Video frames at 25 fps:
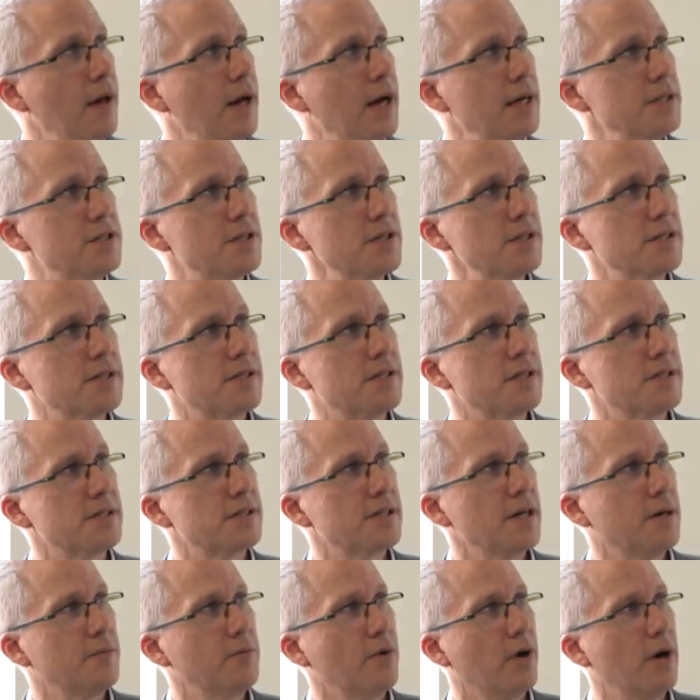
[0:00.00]
And just to
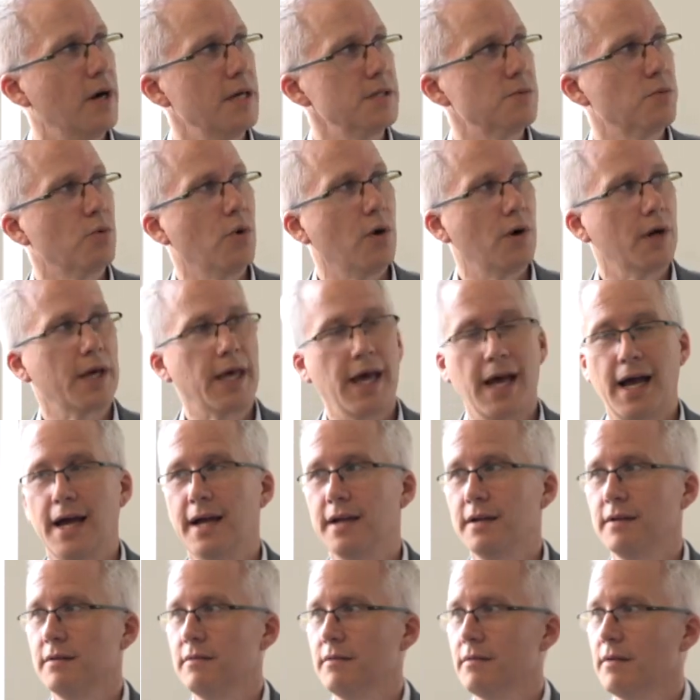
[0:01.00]
summarize, what
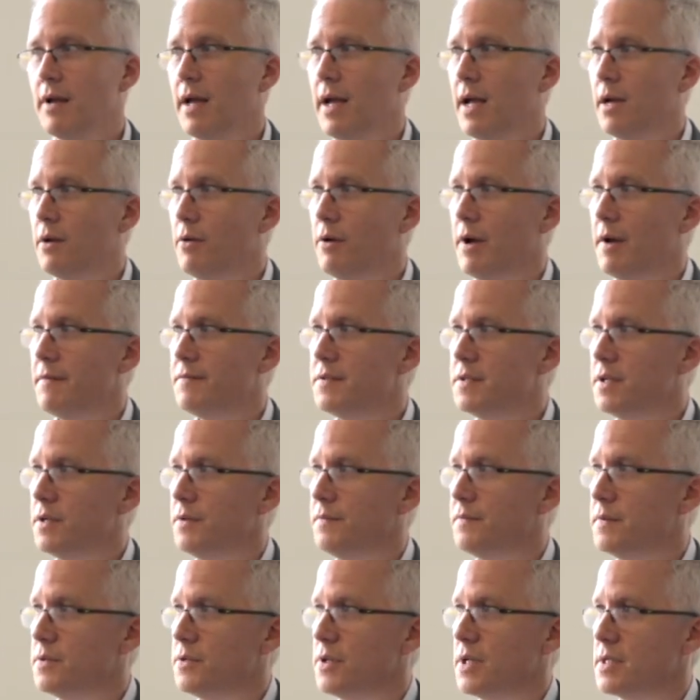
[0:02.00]
can LOF do
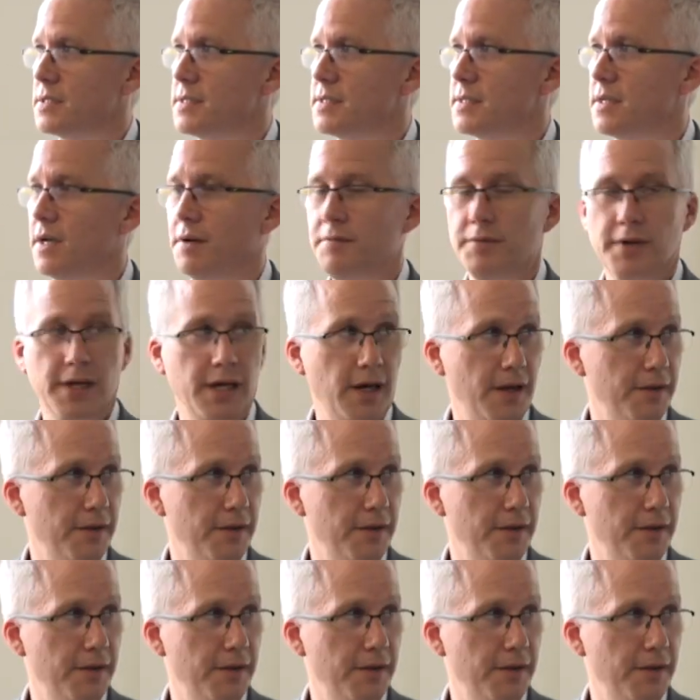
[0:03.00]
for drug discovery?